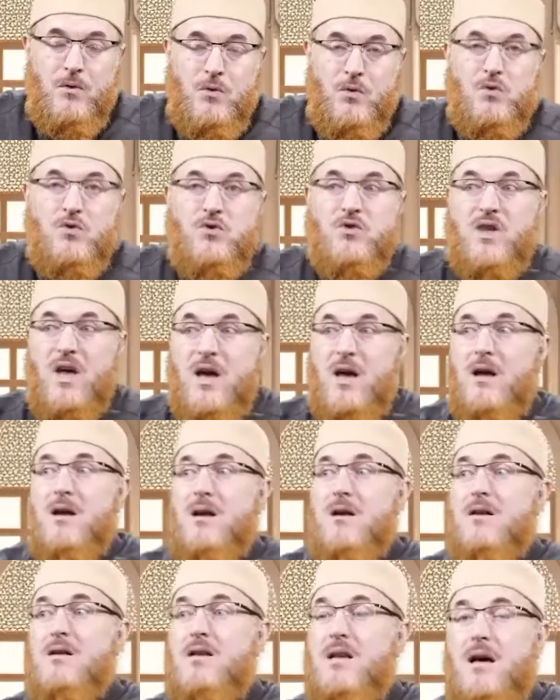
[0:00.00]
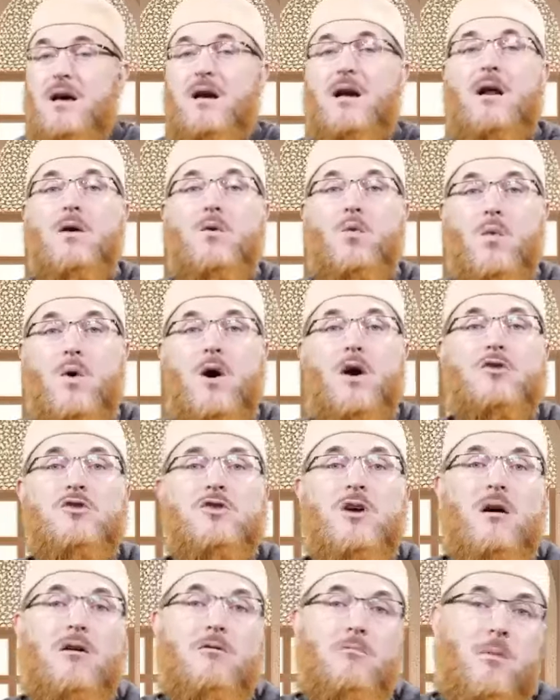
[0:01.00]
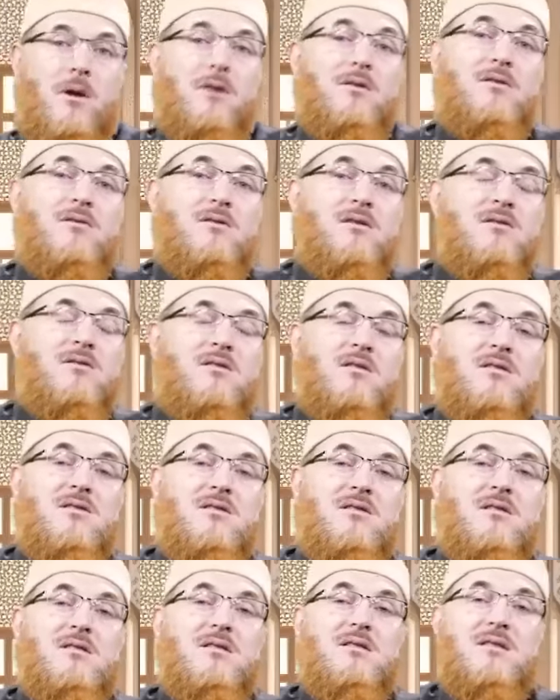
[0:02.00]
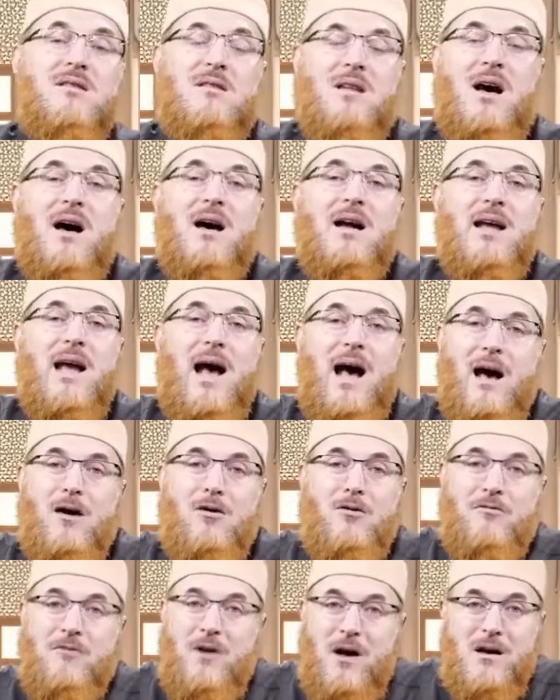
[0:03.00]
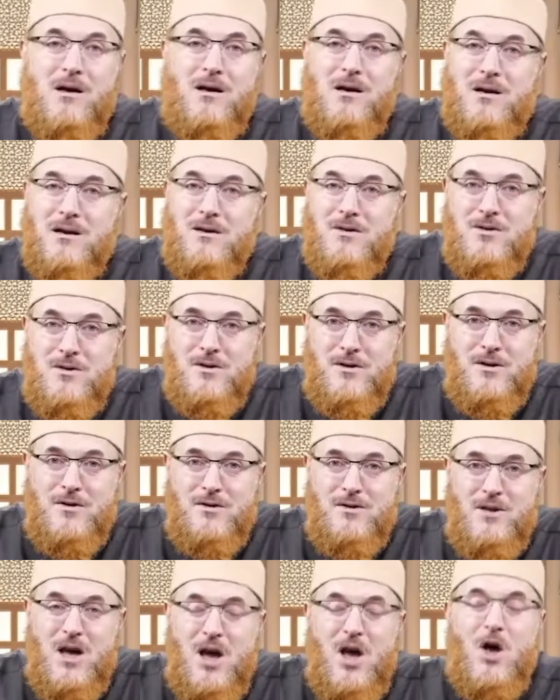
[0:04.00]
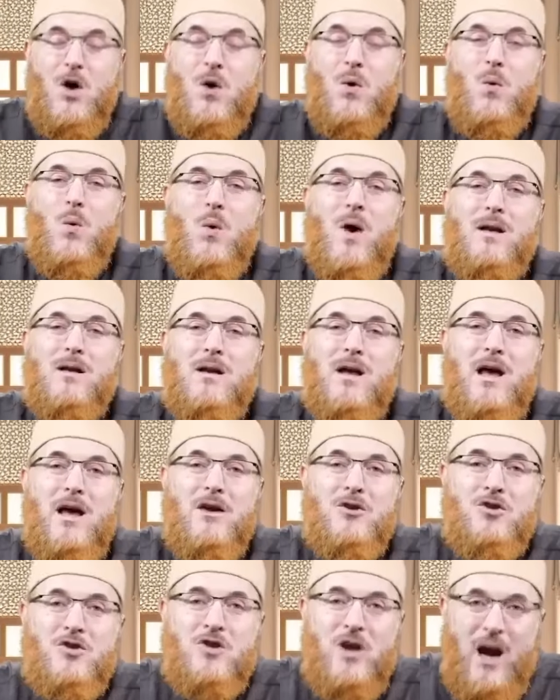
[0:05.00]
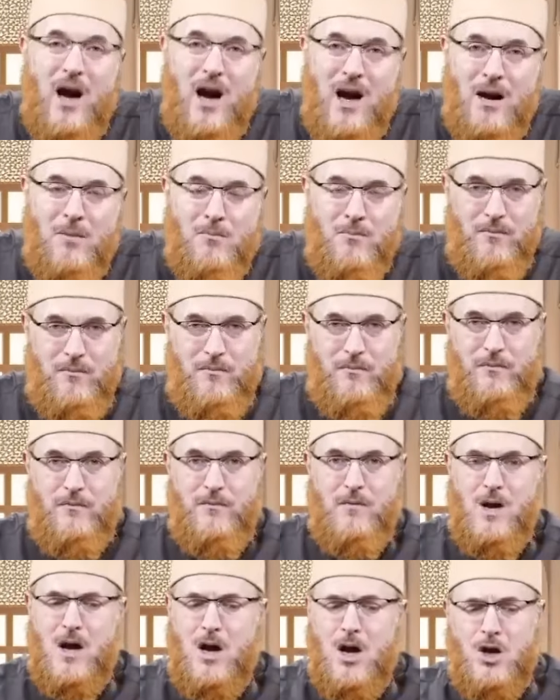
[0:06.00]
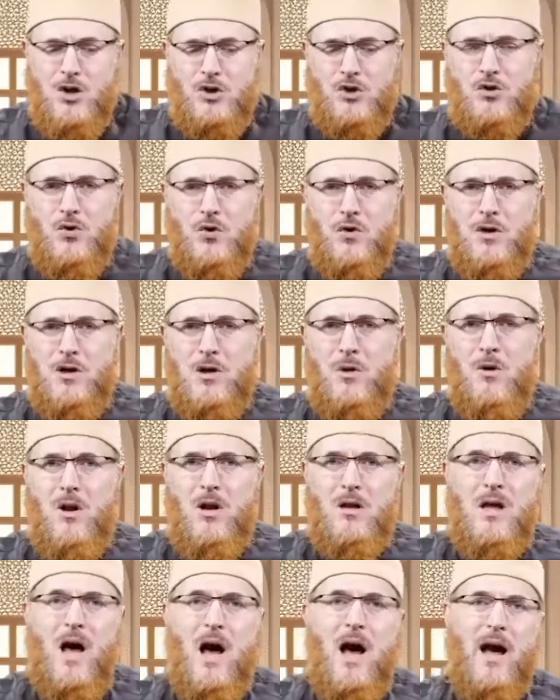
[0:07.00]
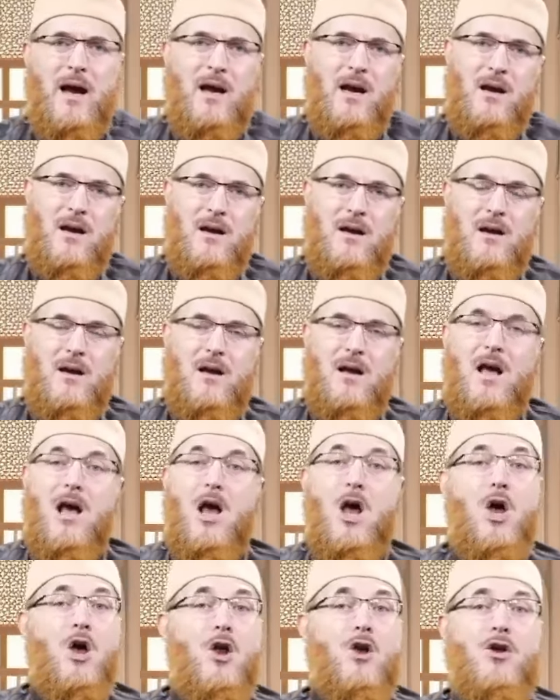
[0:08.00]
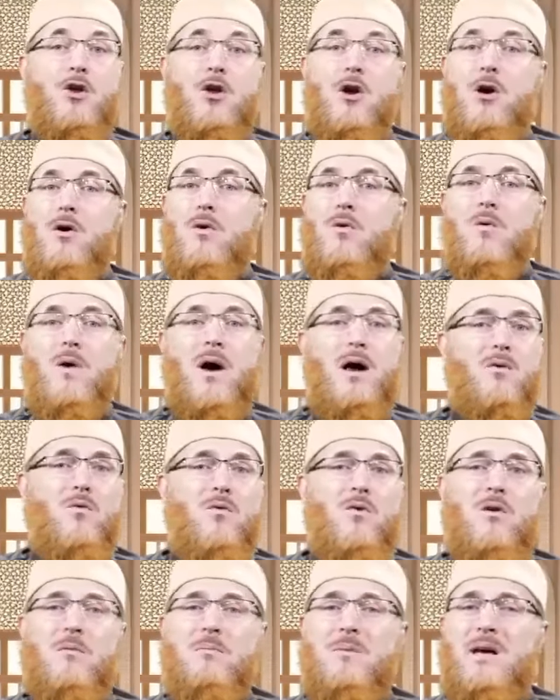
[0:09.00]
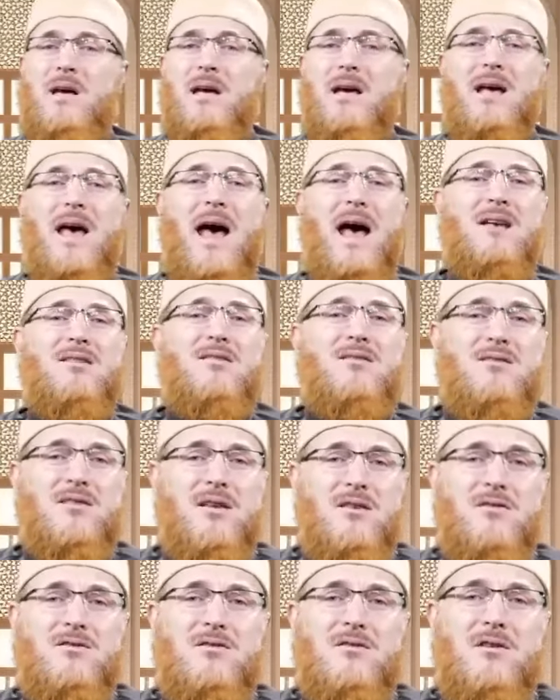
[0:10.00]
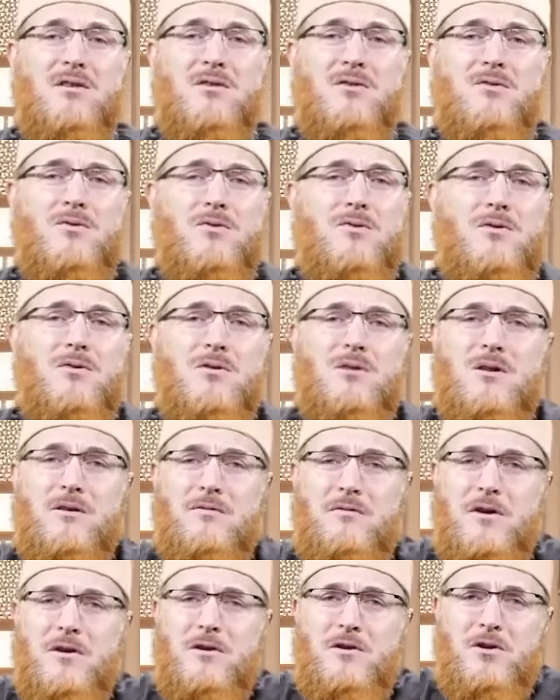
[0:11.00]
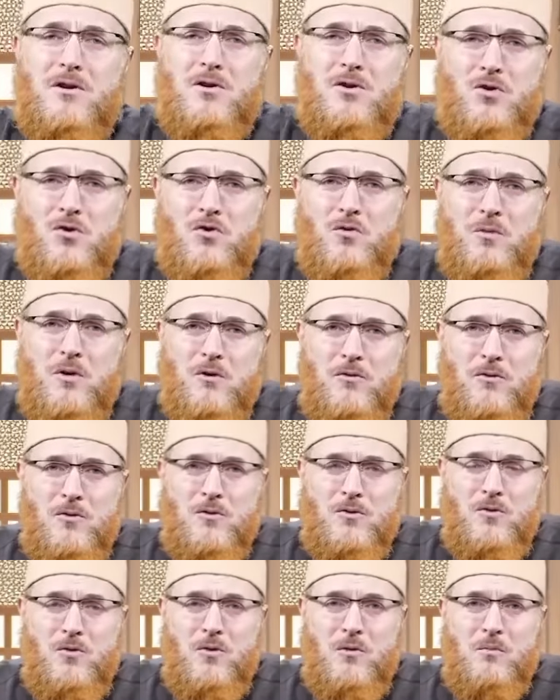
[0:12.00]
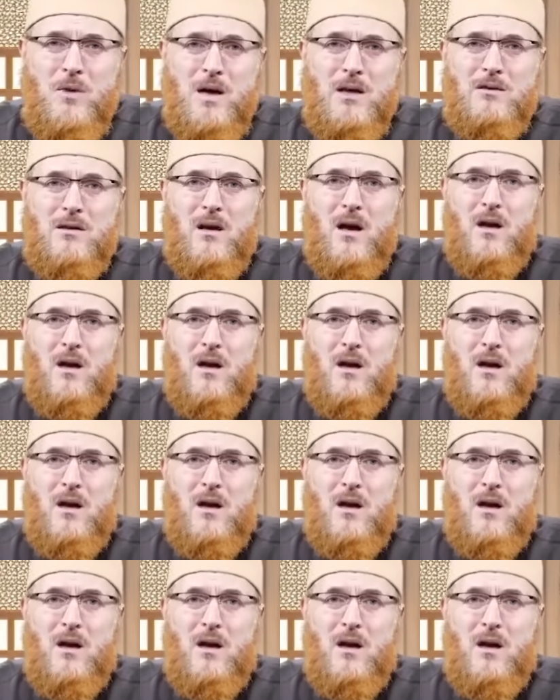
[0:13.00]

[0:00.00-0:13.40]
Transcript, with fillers: To stand there and watch our brothers and sisters die out of hunger and thirst. What a shame. Soon you will die. No one will be assisting you or defending you before the Almighty